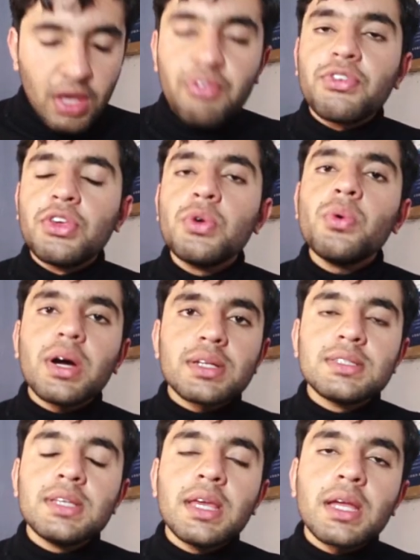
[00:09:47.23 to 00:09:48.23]
if you
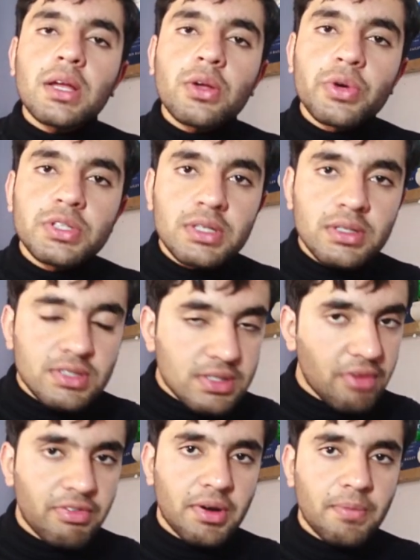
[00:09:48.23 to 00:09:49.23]
are seeing questions
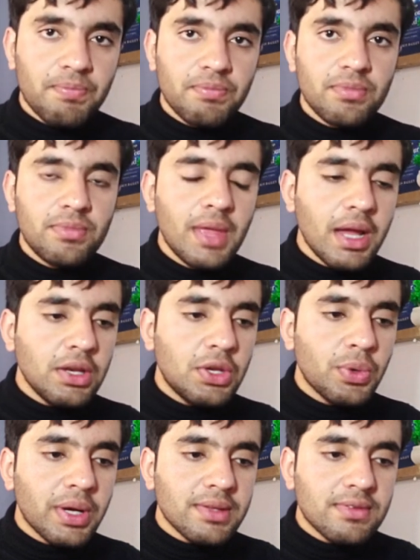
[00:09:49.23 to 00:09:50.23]
tougher, then
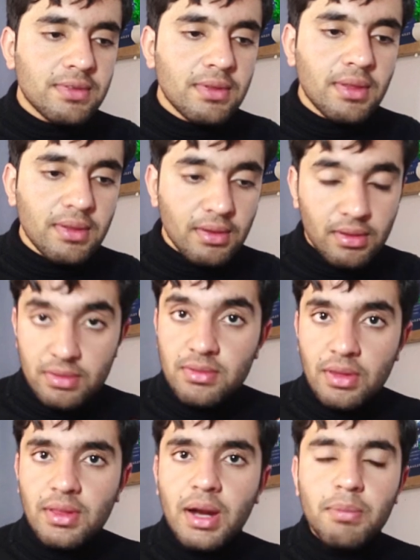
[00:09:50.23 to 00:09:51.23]
you can
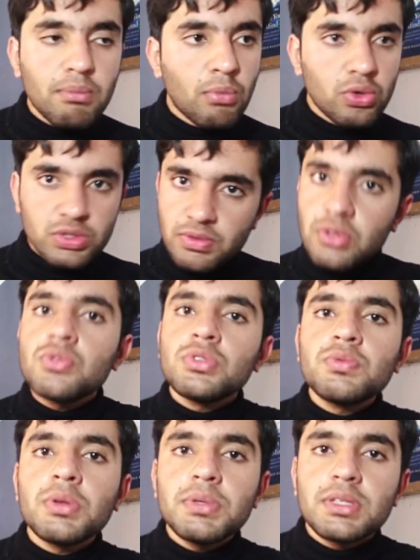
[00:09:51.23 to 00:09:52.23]
say that most of the
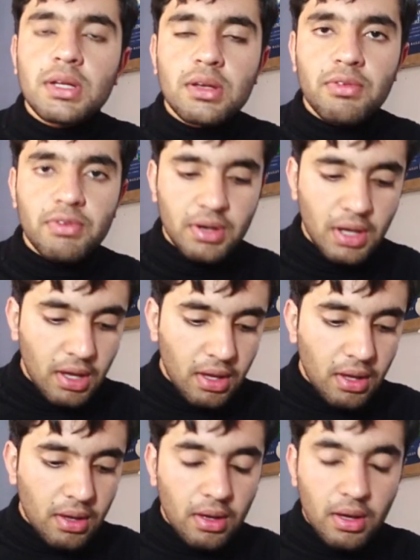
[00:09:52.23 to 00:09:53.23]
students will be seeing tougher.
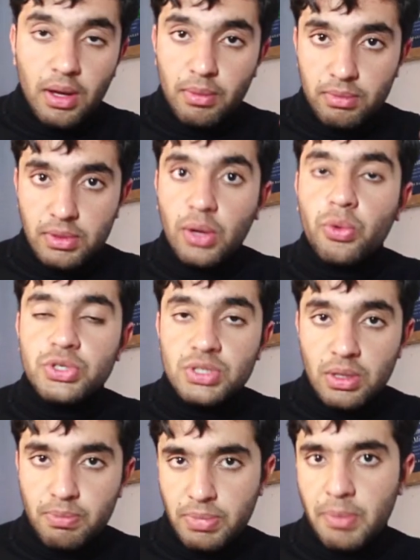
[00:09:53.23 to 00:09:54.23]
The
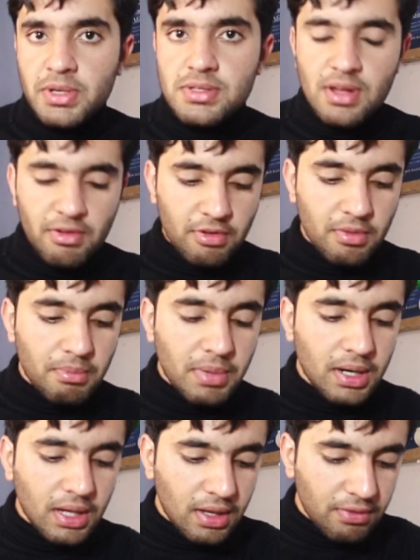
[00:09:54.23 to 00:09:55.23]
question paper is tough.
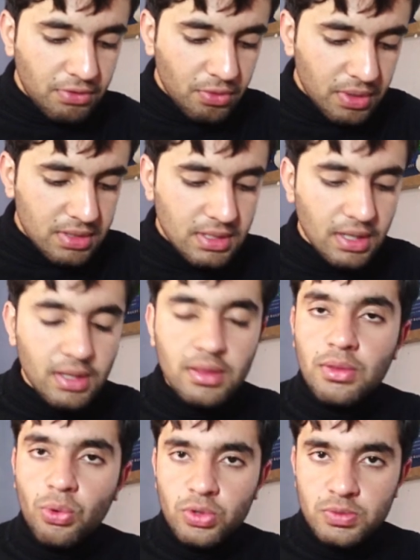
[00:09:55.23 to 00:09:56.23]
But if you are
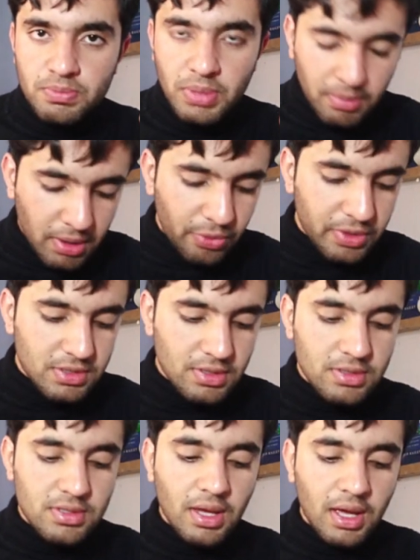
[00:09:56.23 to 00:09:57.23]
seeing those baby
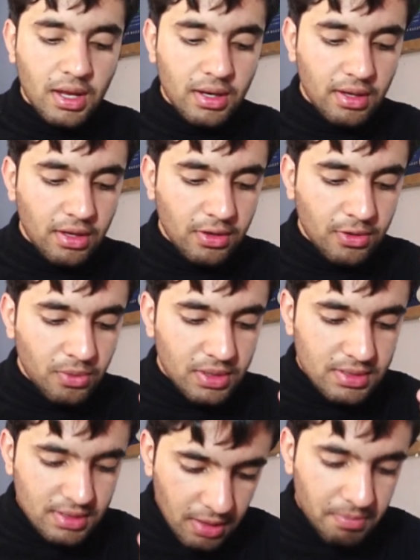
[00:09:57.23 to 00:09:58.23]
questions and you
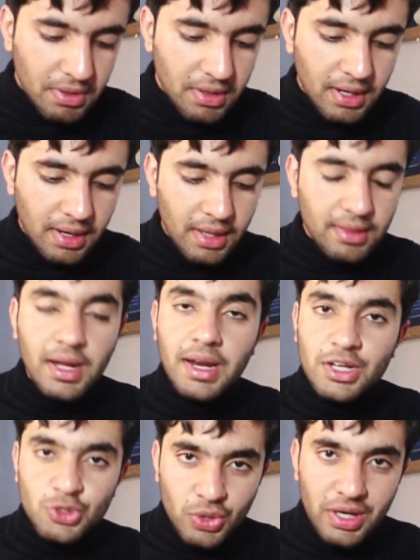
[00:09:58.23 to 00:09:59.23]
are still pretending that
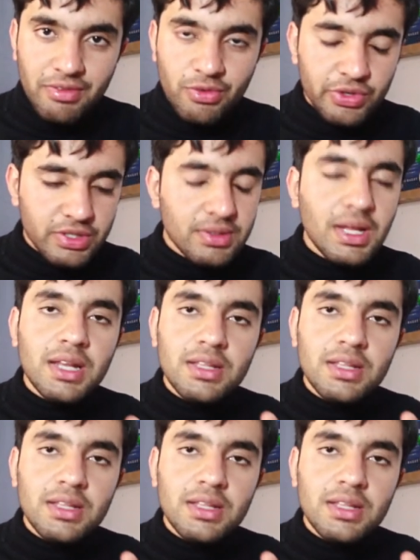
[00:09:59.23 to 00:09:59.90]
I should left question,